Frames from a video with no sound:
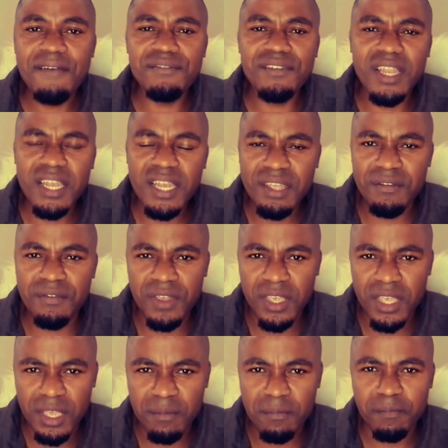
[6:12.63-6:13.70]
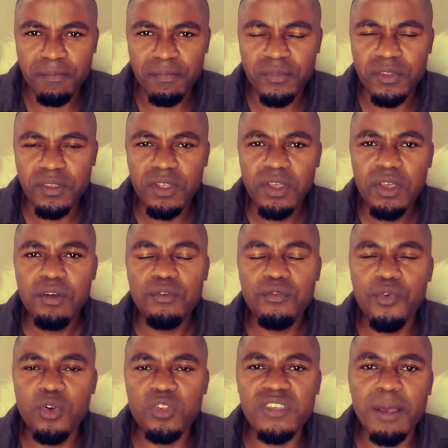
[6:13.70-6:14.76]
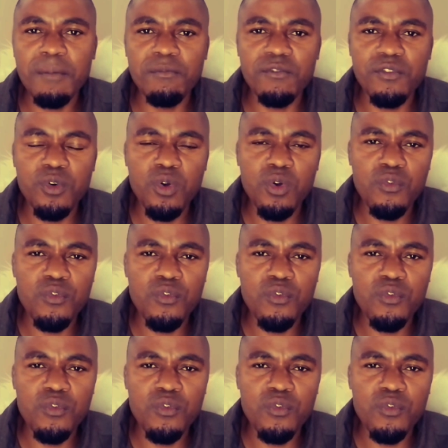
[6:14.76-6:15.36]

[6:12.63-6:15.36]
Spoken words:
after leaving him for some